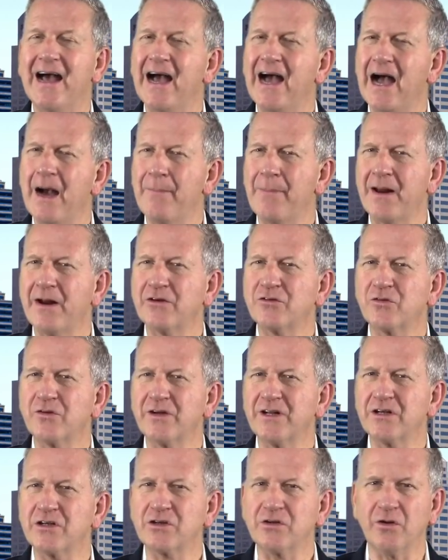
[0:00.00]
How about a
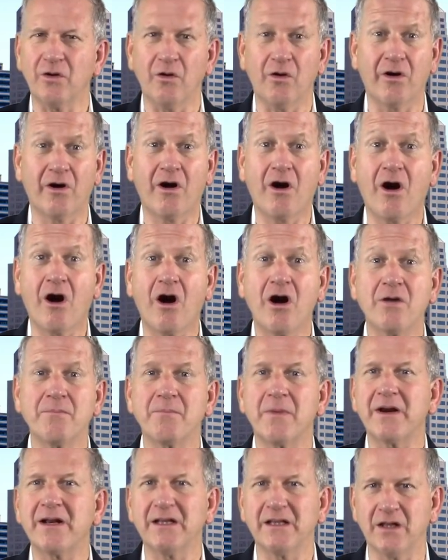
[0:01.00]
traditional or hard
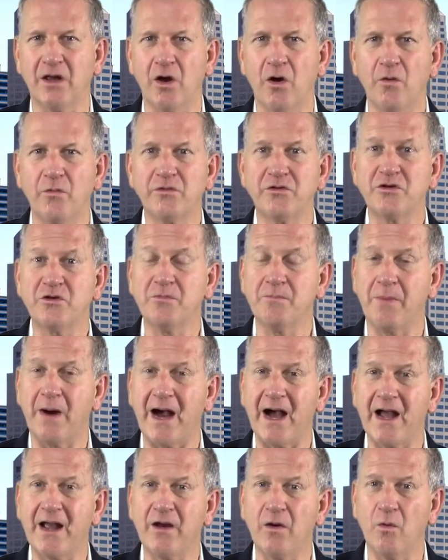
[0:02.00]
money loan to
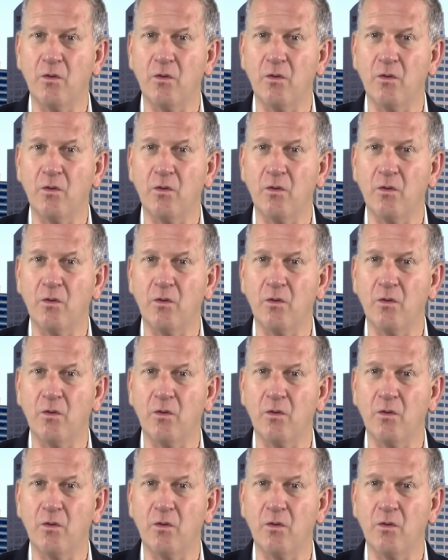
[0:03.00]
buy